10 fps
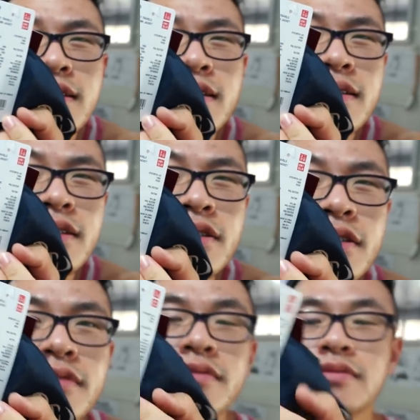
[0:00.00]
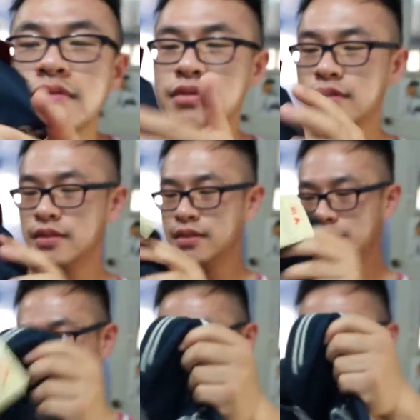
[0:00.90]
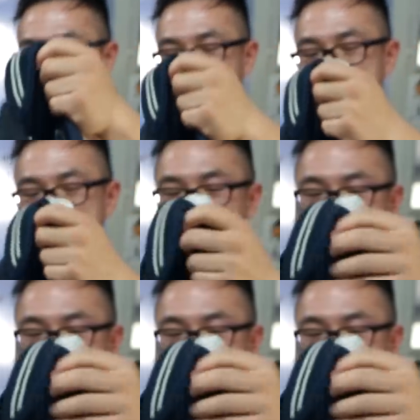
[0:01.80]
Delicious. And it's like